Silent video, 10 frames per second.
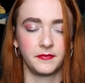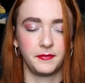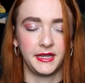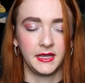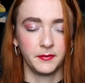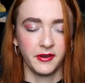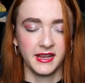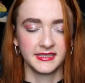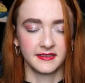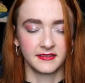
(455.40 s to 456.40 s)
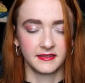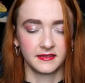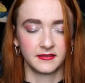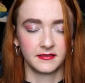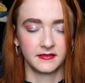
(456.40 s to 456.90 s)
being present
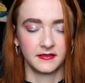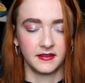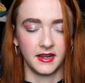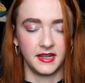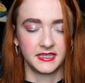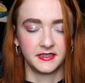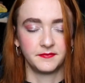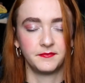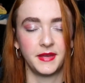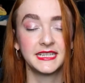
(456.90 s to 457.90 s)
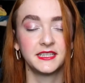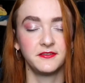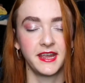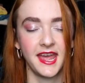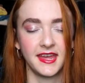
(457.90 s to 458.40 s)
as best you
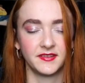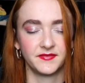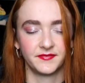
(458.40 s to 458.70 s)
can.